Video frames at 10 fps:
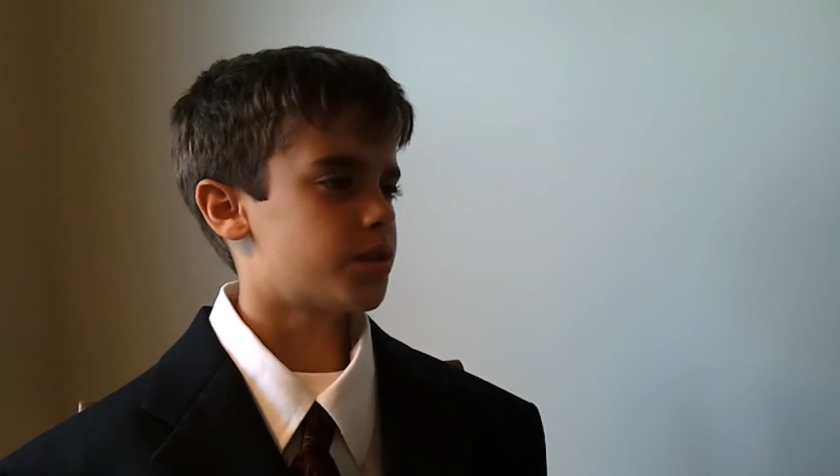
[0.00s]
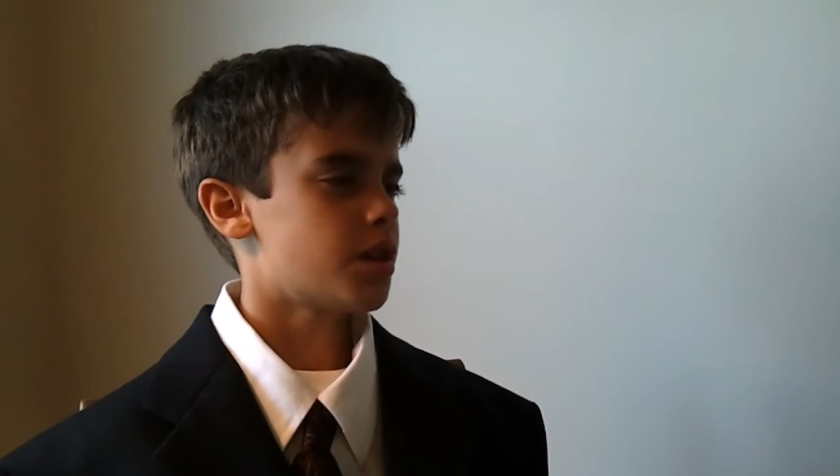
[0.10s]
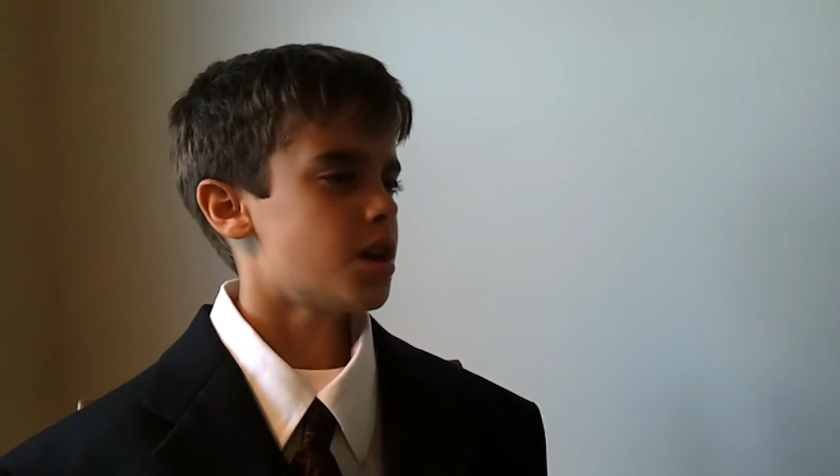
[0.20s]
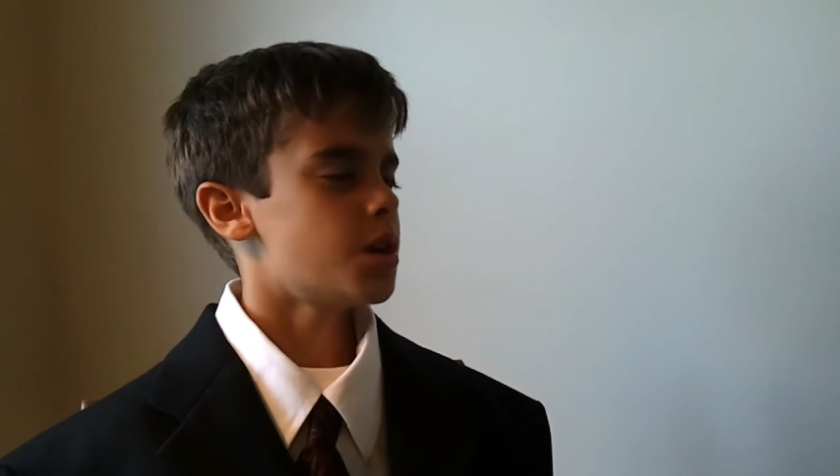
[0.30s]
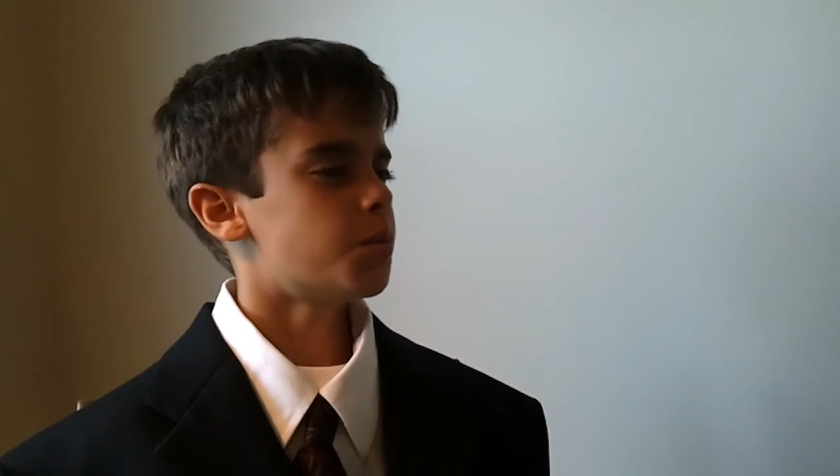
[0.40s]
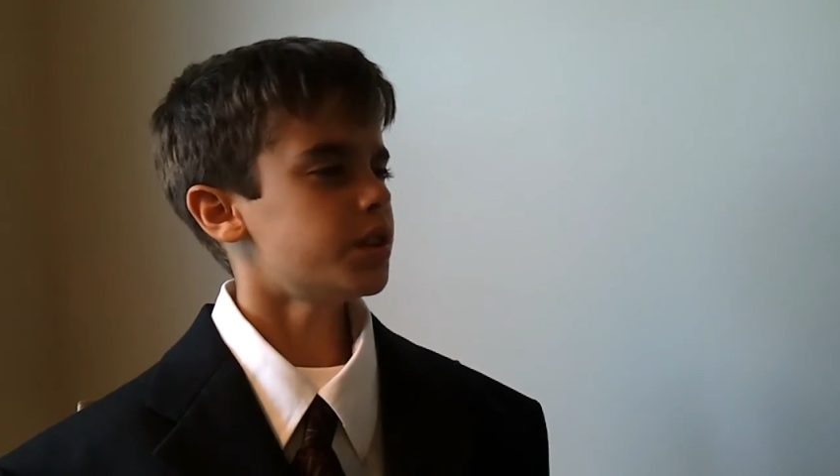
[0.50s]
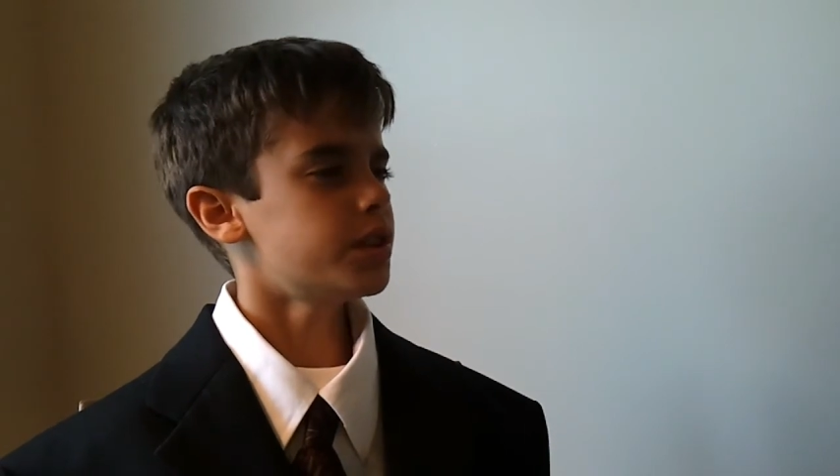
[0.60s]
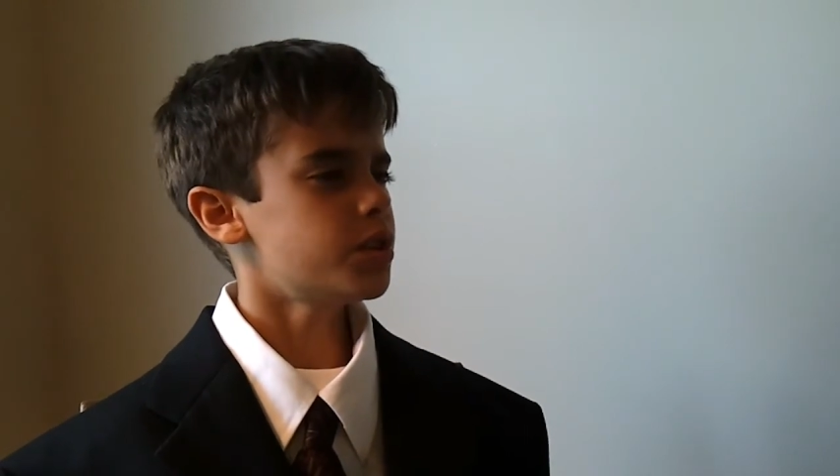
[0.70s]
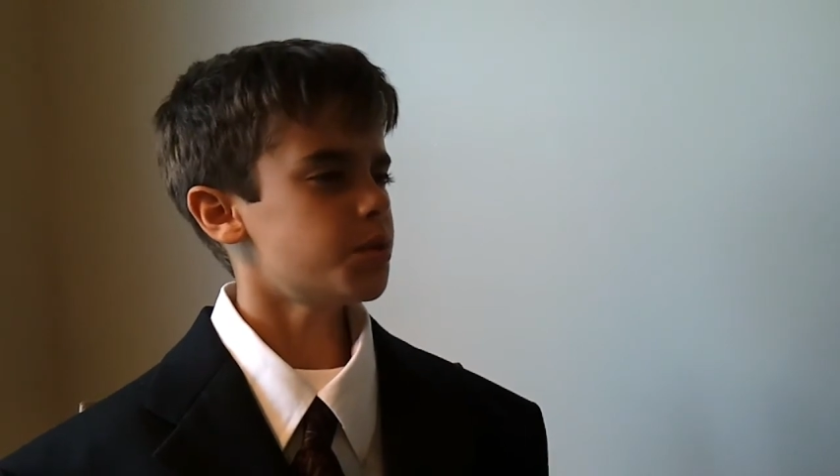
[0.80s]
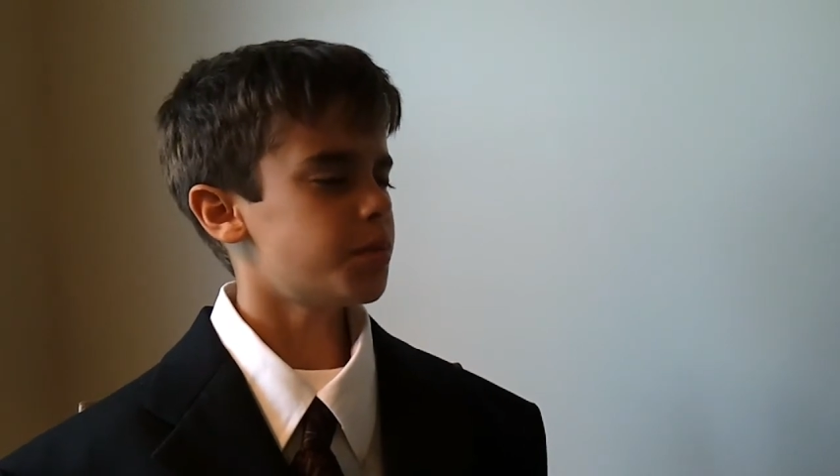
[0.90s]
Louis,
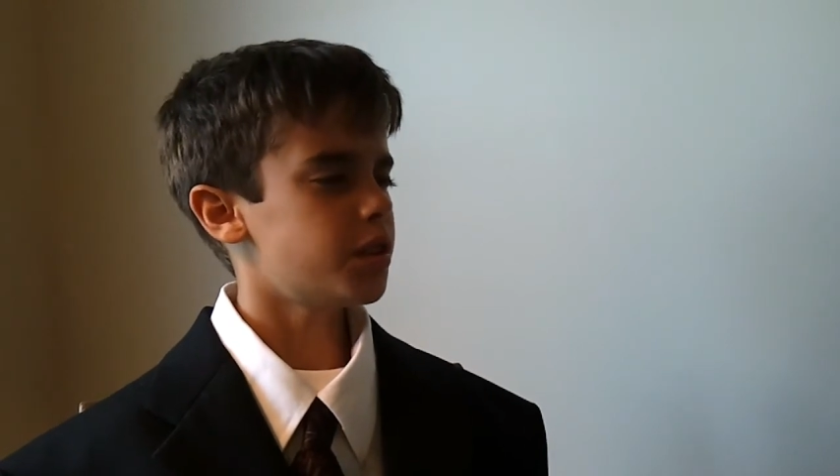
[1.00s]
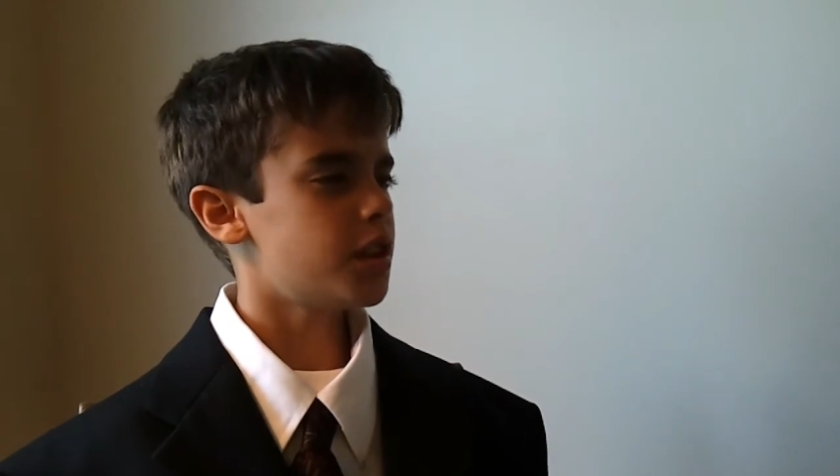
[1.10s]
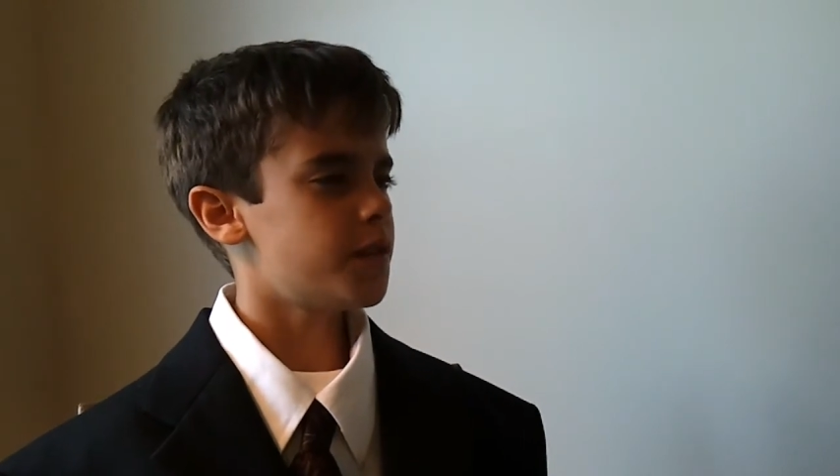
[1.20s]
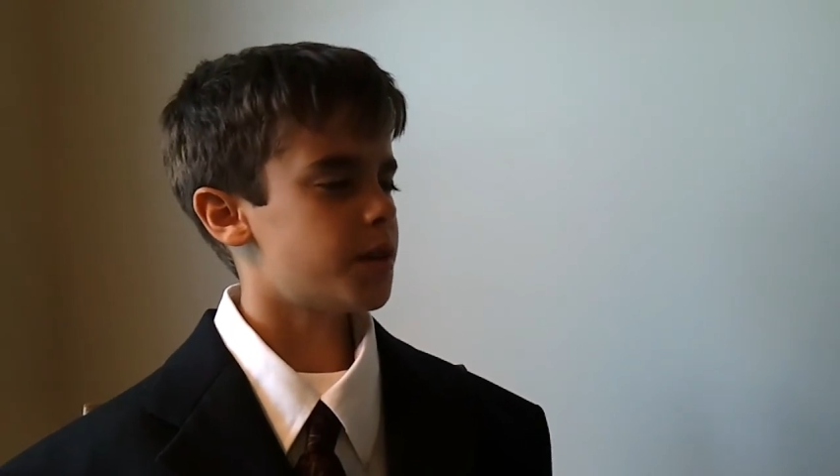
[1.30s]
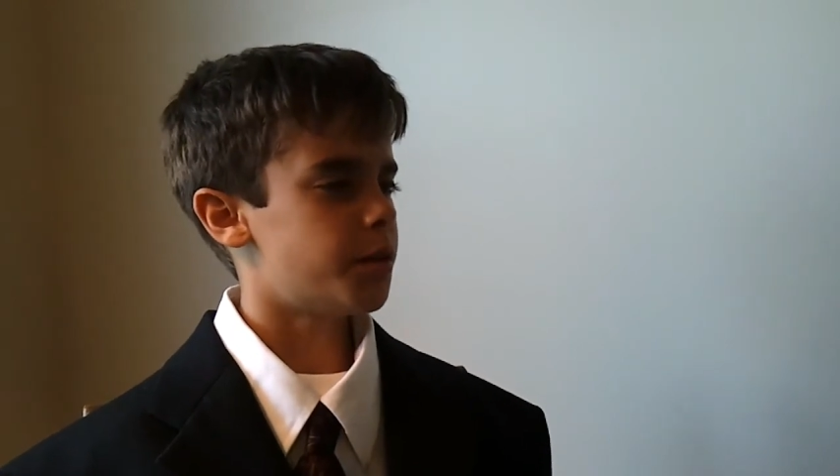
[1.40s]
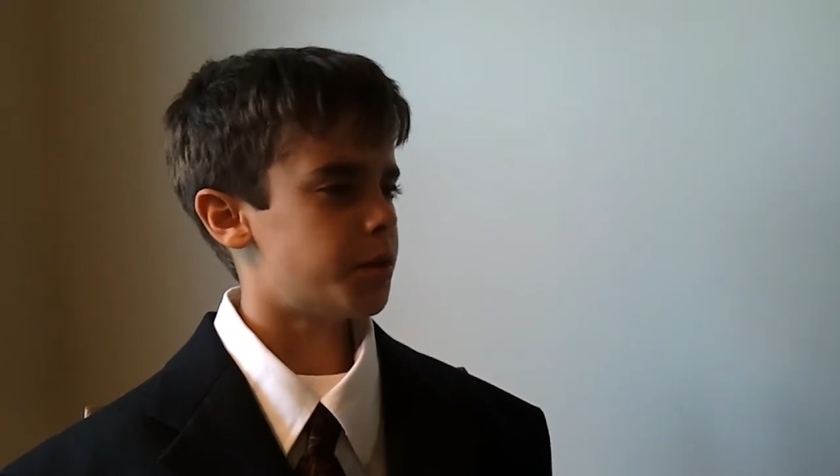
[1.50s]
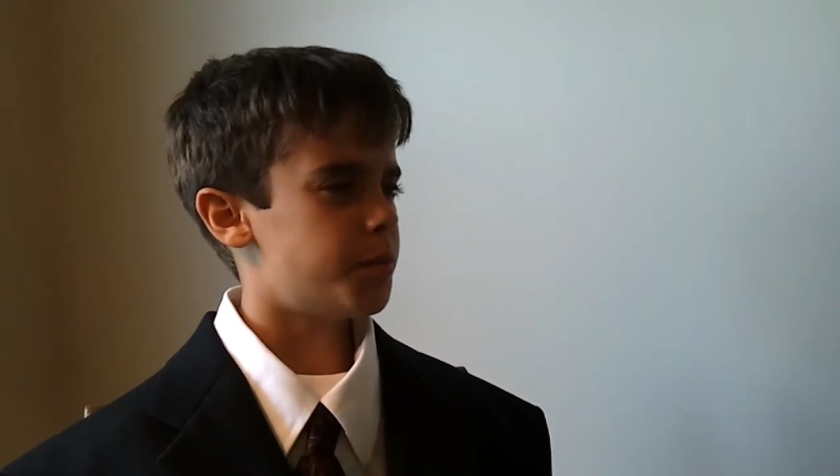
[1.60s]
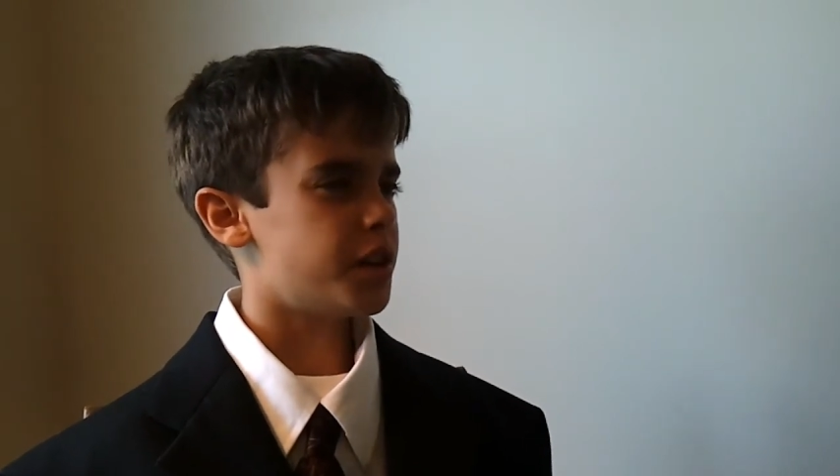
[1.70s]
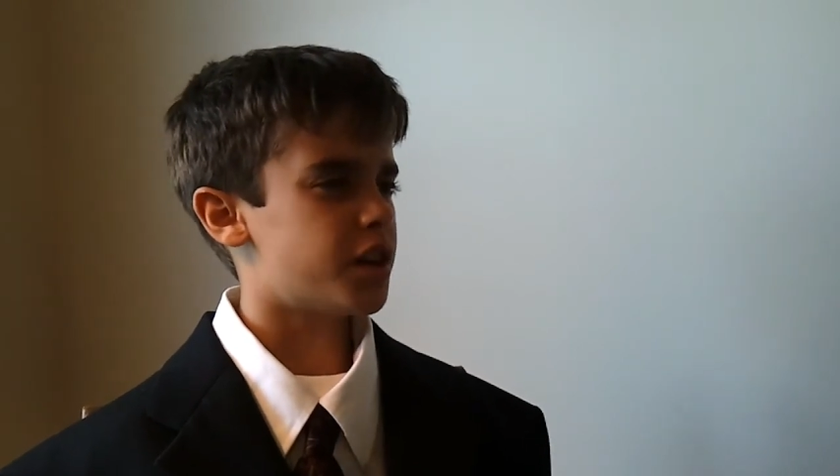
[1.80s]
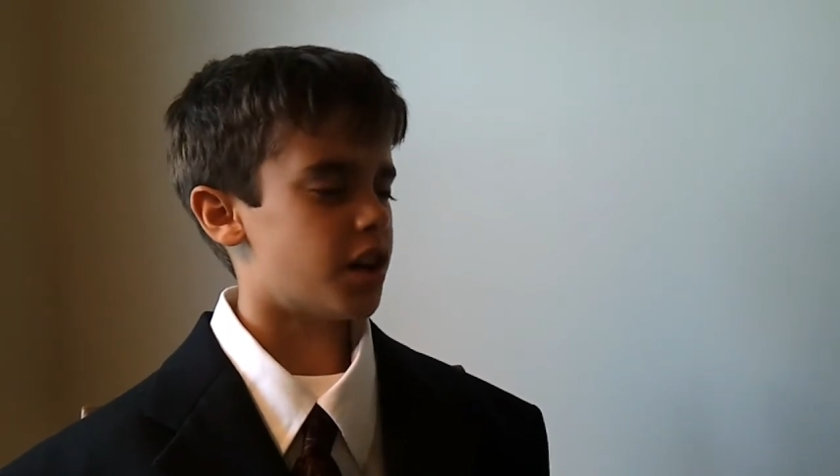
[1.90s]
what did you believe it
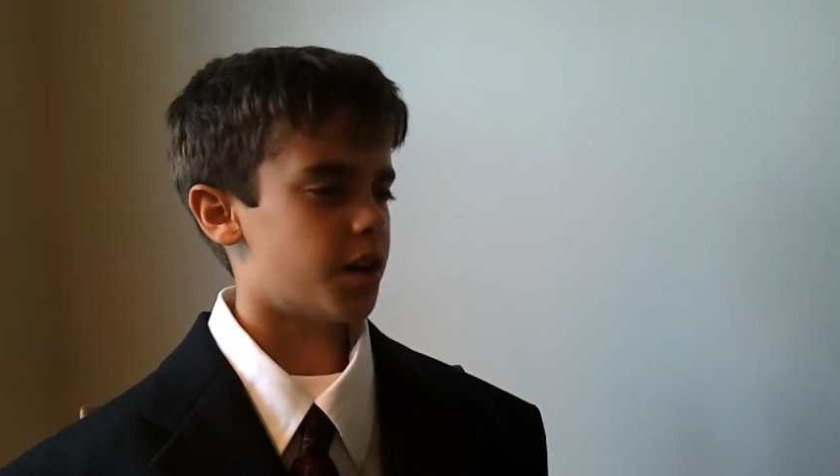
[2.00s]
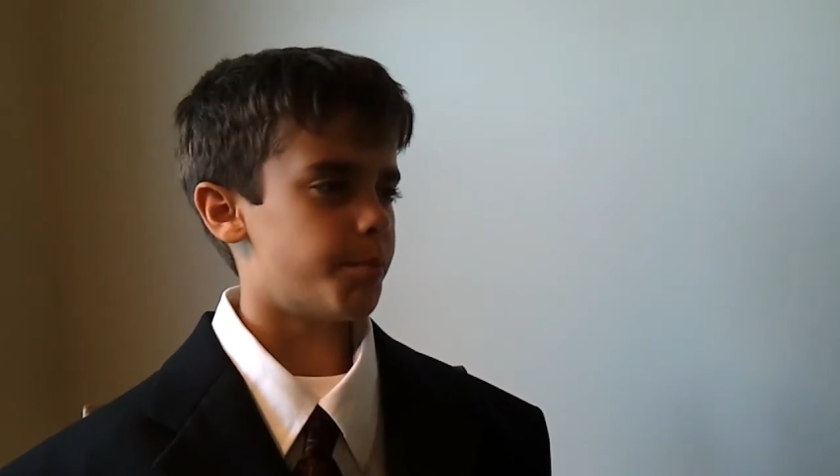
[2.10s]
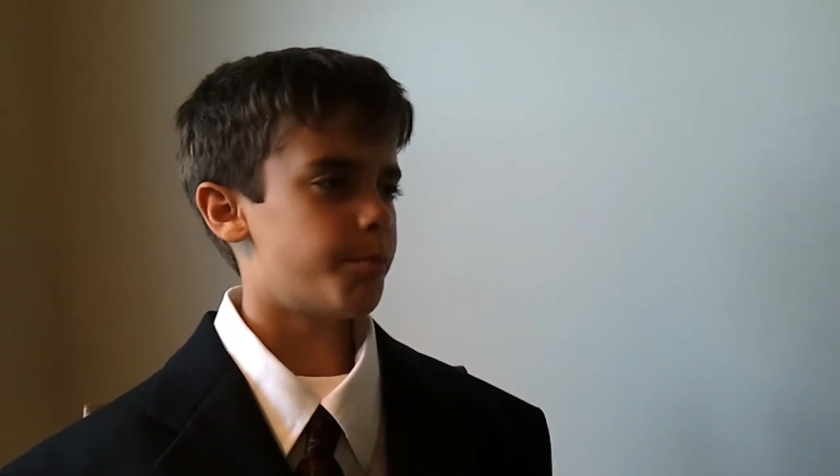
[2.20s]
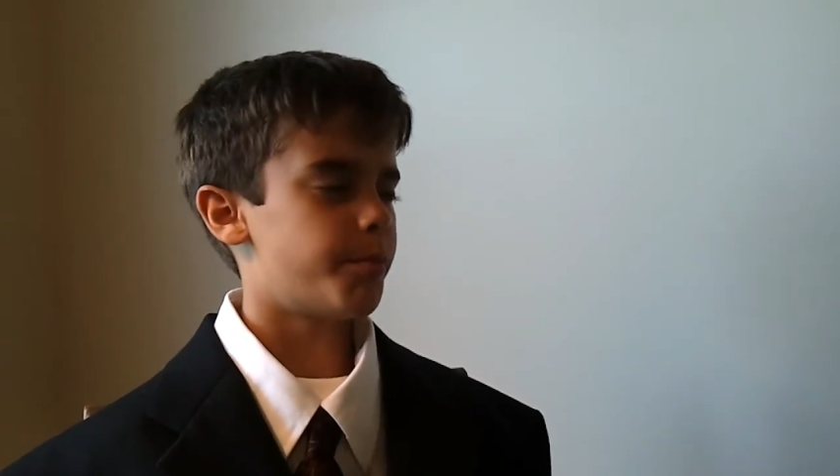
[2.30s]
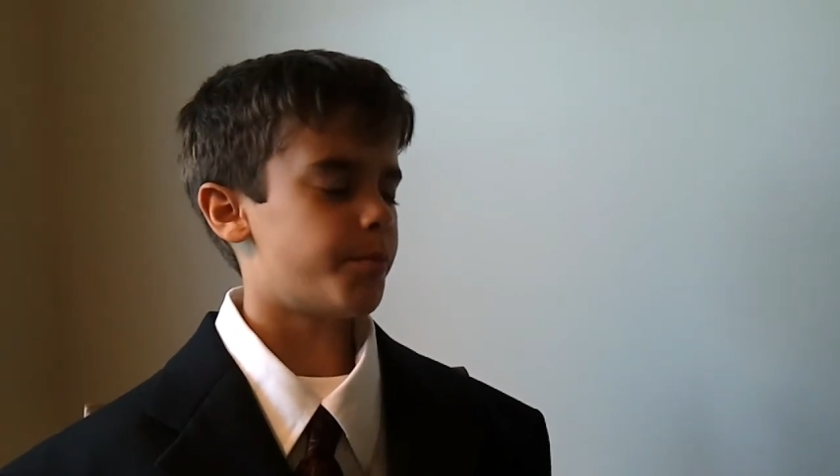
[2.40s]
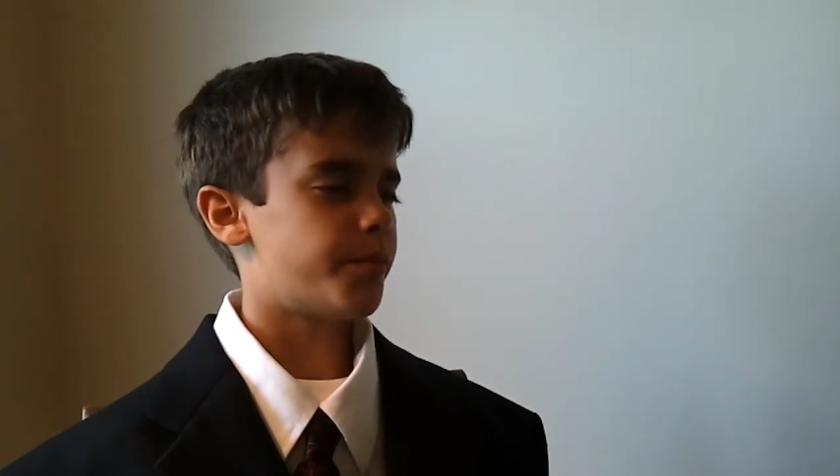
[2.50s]
would become?